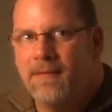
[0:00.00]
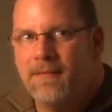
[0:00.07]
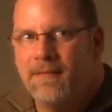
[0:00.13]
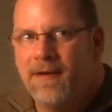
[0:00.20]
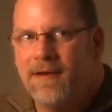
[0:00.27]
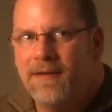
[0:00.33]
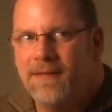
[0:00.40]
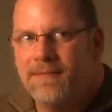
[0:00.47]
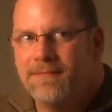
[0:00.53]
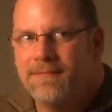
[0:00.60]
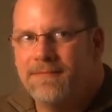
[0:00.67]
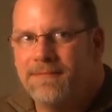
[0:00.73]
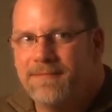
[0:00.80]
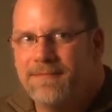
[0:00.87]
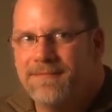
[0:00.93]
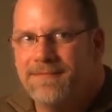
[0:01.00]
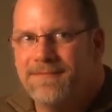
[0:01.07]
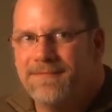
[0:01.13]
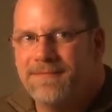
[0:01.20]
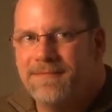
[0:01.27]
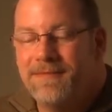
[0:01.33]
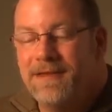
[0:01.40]
Well,
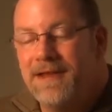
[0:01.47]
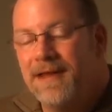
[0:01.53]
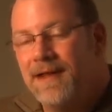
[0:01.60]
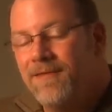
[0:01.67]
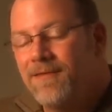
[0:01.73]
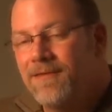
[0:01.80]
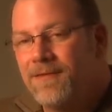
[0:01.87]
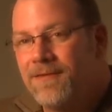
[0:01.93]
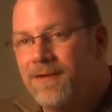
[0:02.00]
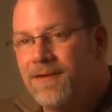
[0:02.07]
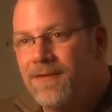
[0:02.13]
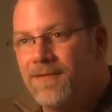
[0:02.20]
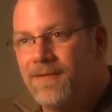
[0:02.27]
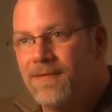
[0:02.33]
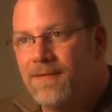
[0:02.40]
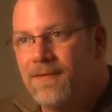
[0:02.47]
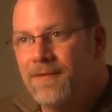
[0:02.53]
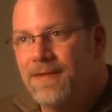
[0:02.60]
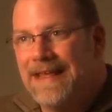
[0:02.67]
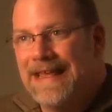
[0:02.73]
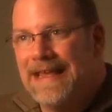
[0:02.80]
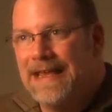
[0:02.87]
the answer is
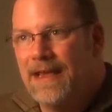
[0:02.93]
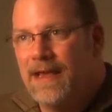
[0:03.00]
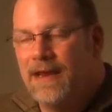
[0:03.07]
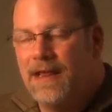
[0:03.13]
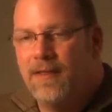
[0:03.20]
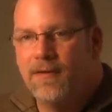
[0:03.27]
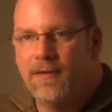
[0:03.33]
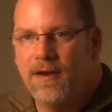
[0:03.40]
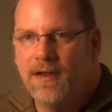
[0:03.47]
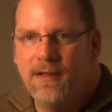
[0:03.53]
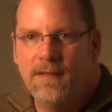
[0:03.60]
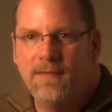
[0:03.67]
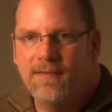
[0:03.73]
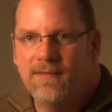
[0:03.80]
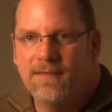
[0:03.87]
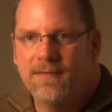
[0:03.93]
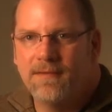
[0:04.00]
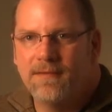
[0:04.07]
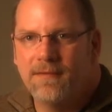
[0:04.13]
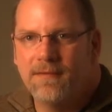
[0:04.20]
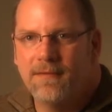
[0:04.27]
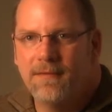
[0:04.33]
it either is
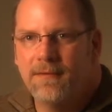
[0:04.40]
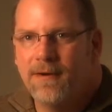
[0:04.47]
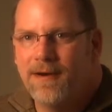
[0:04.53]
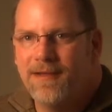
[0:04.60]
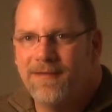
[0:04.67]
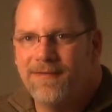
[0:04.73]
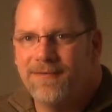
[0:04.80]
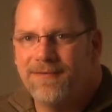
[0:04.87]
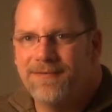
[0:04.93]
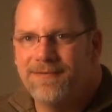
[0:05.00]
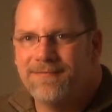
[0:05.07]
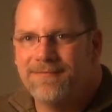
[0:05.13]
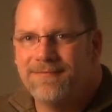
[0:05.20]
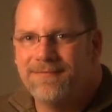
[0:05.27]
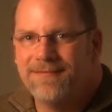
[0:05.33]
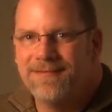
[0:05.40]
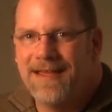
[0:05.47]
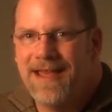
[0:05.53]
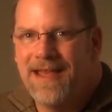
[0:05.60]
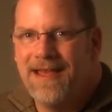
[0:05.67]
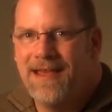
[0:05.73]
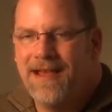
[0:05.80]
or it isn't.
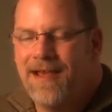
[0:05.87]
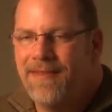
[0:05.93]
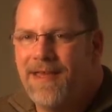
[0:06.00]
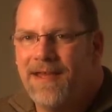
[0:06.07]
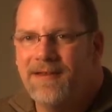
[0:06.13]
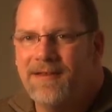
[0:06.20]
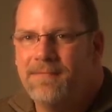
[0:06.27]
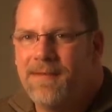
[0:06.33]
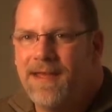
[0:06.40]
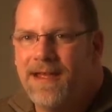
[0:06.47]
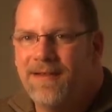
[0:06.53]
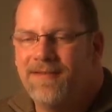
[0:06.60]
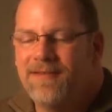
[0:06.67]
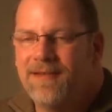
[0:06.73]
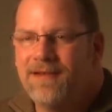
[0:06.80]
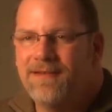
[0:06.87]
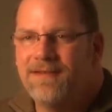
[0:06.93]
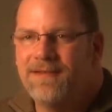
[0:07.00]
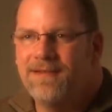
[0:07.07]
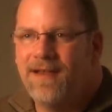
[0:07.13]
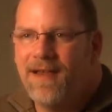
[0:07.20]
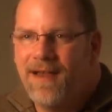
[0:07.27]
And that depends
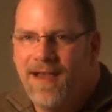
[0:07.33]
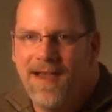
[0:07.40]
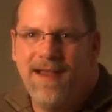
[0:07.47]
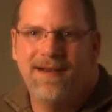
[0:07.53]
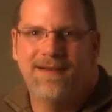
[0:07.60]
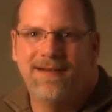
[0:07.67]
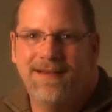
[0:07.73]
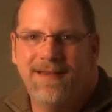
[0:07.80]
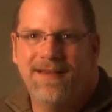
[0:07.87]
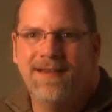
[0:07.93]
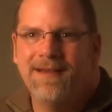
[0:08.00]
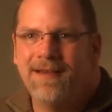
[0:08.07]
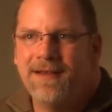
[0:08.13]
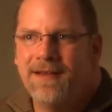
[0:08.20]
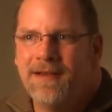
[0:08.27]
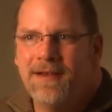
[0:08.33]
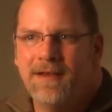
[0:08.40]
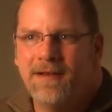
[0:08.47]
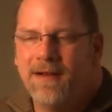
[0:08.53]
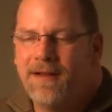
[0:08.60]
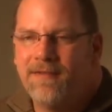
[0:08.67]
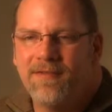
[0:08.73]
entirely
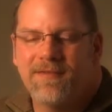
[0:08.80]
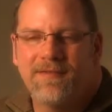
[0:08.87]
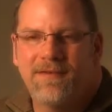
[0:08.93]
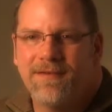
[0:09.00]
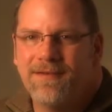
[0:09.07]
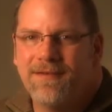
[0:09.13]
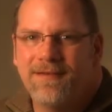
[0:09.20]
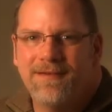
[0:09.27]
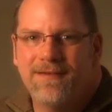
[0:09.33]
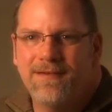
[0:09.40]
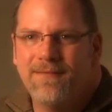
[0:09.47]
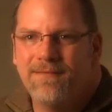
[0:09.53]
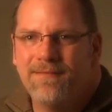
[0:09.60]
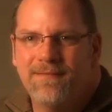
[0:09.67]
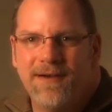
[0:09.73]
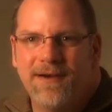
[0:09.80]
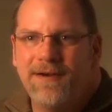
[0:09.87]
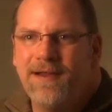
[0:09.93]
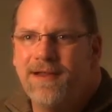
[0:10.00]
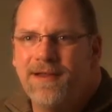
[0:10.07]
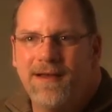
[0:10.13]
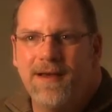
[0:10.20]
on certain
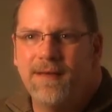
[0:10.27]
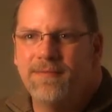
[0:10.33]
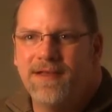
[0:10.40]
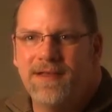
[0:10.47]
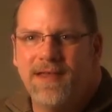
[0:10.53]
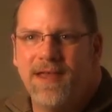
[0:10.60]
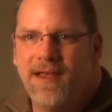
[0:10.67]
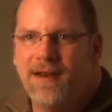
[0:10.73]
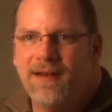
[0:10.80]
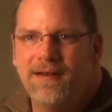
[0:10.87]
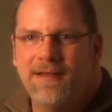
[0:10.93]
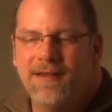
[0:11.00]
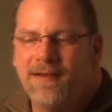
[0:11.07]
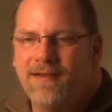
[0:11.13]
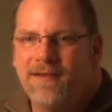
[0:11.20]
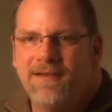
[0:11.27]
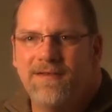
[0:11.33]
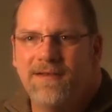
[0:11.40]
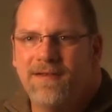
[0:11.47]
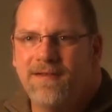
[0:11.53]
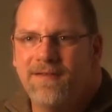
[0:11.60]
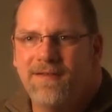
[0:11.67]
very complicated
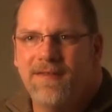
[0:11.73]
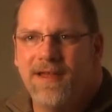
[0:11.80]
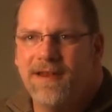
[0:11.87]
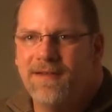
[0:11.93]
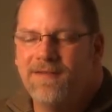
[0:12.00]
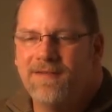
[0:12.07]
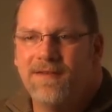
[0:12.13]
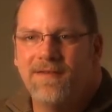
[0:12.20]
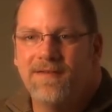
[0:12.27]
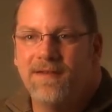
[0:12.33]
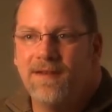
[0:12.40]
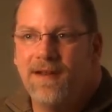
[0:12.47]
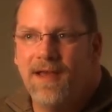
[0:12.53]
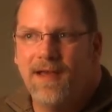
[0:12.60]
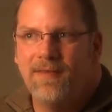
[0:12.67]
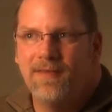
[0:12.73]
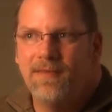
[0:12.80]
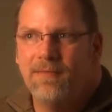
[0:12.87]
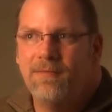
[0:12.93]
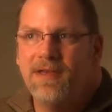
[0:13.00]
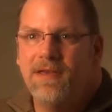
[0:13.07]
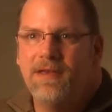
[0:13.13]
conditions that existed at
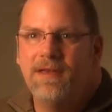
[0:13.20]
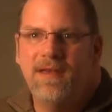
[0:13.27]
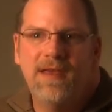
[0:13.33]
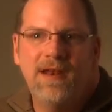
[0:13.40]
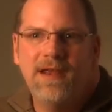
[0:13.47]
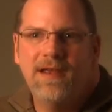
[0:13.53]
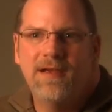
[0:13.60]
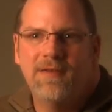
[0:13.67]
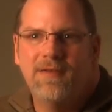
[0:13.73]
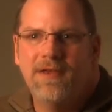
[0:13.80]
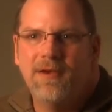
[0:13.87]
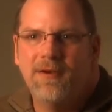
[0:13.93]
the beginning of the